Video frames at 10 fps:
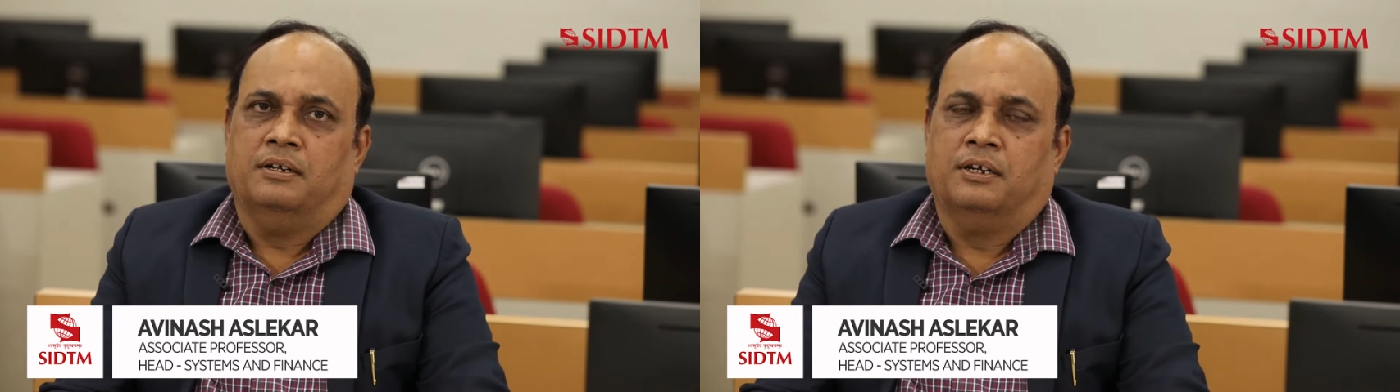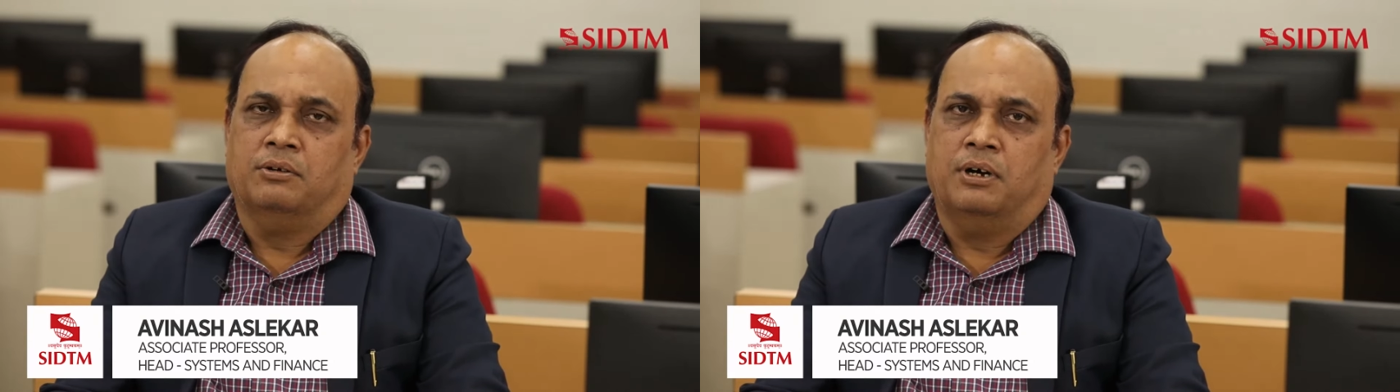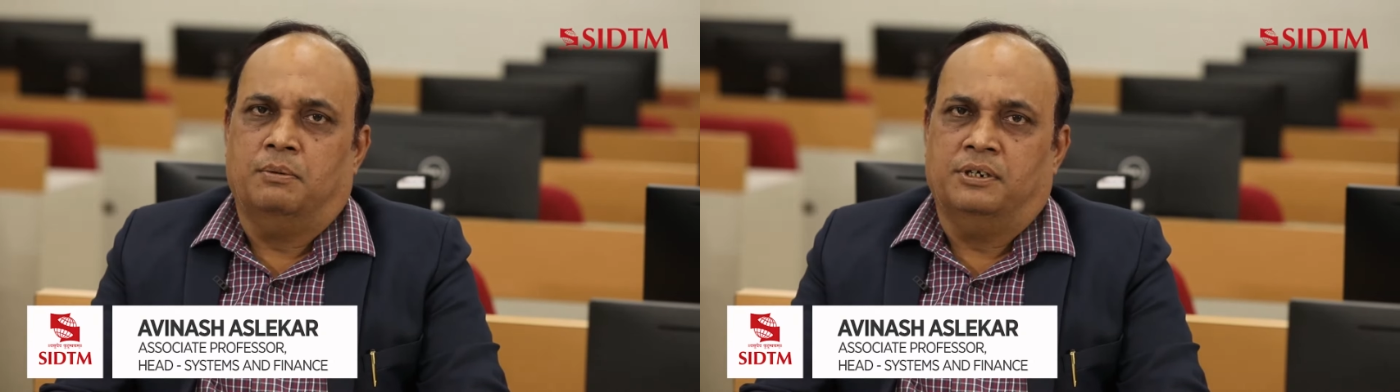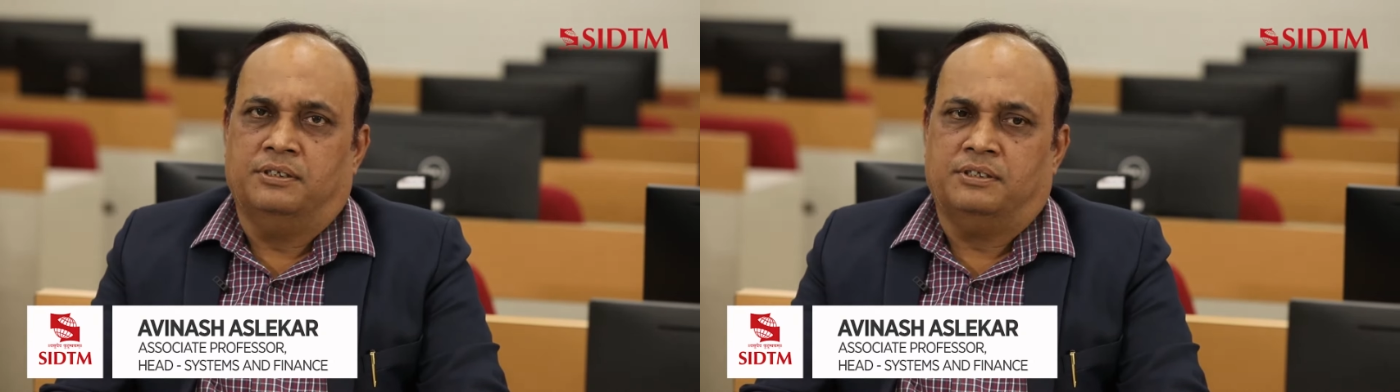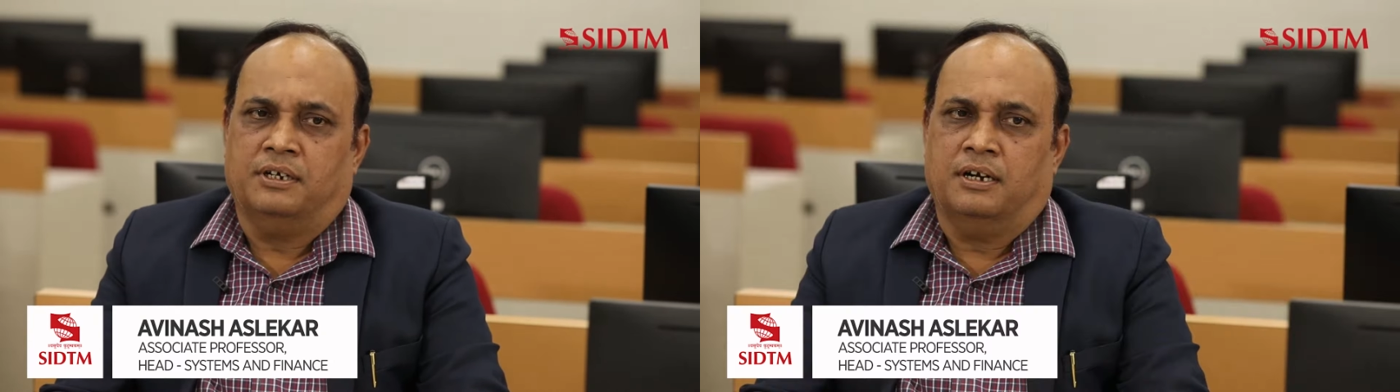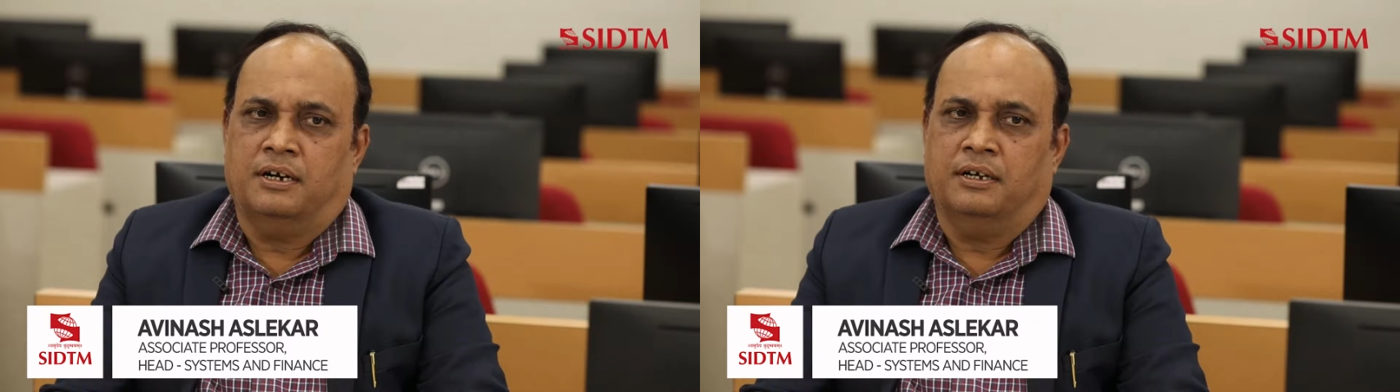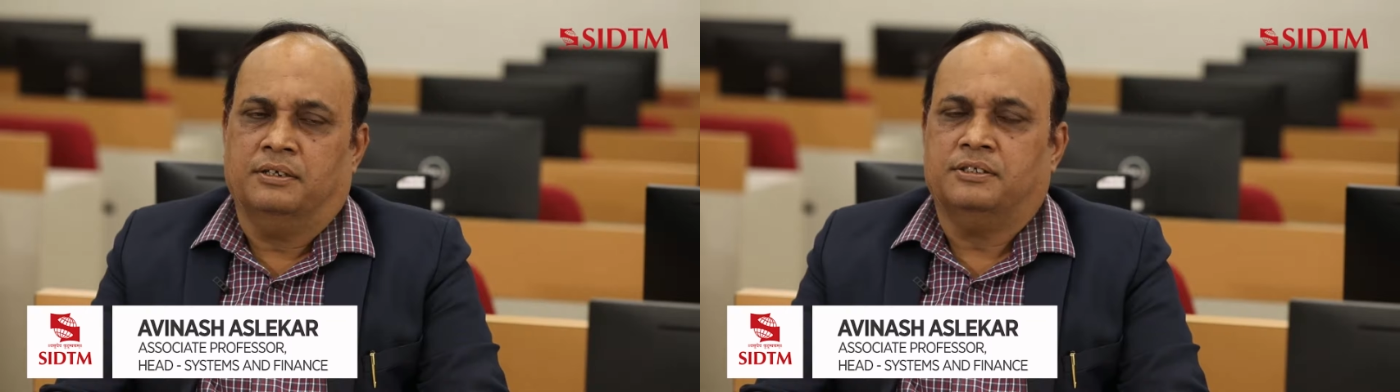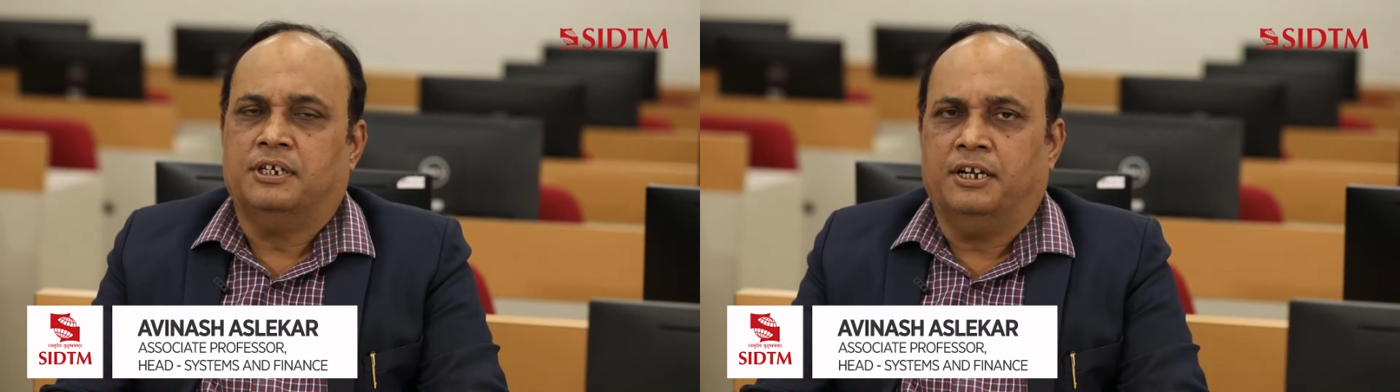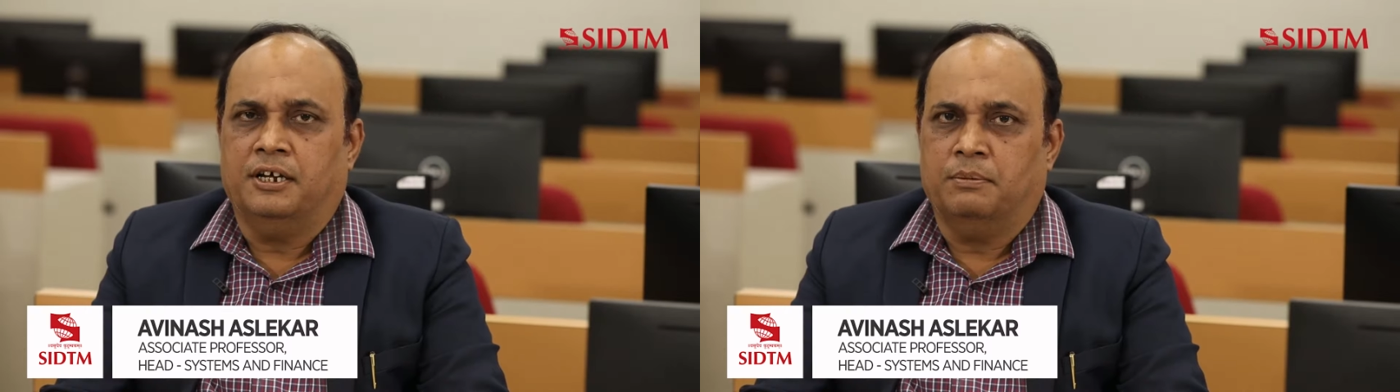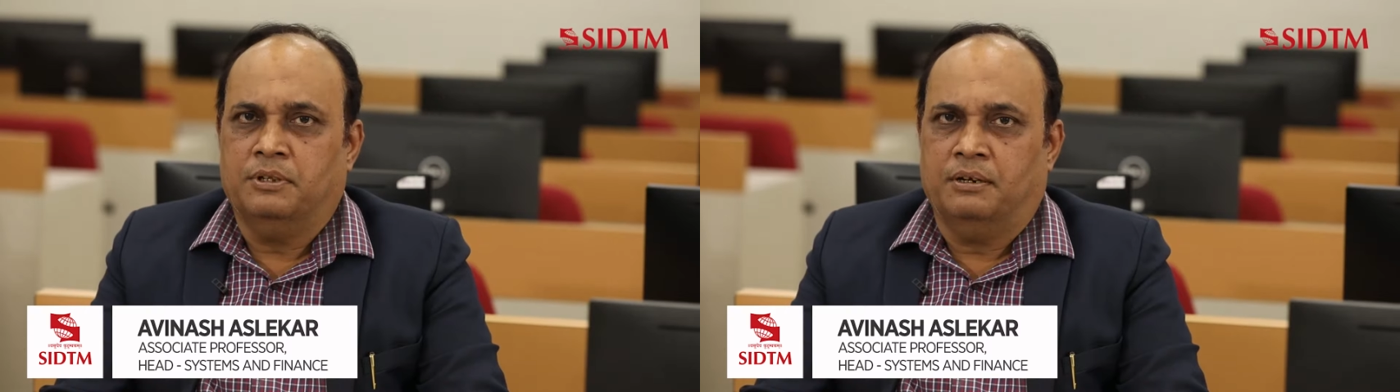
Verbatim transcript: requirements regarding setting up the